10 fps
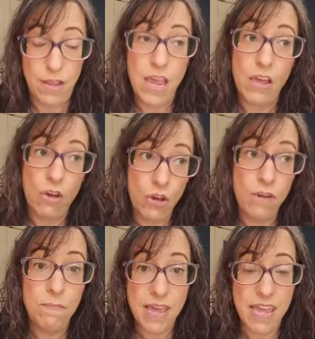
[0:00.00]
It
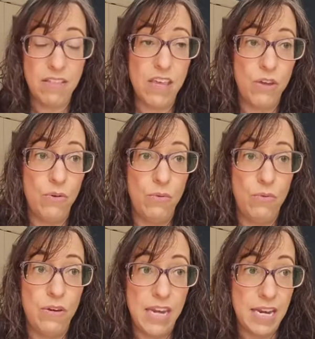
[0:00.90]
could be that you
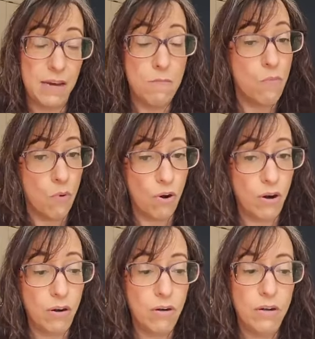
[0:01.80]
needed
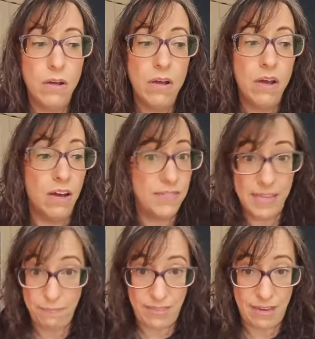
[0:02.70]
more of
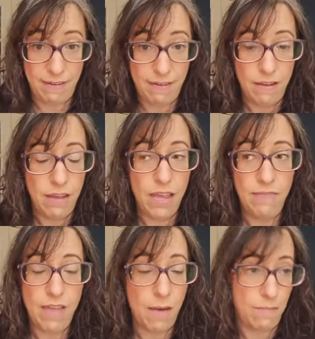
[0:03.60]
something
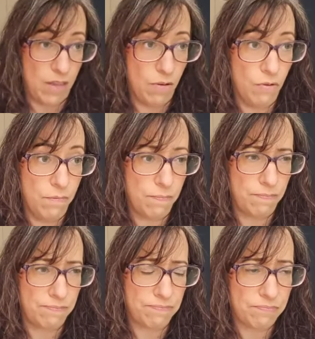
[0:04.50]
in that meal.
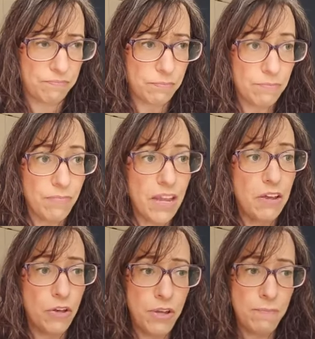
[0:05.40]

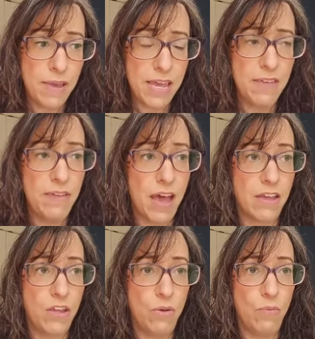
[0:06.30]
It could be
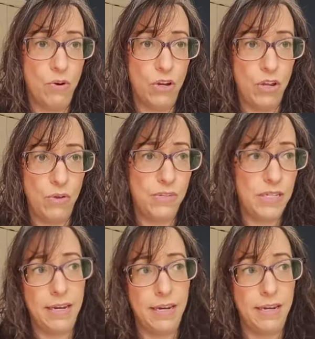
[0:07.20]
that you were
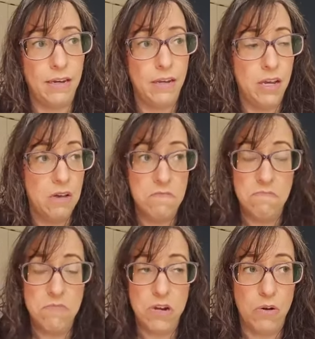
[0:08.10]
using,
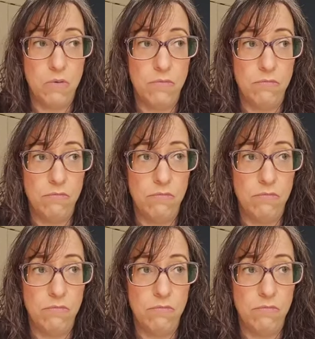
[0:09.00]
you know,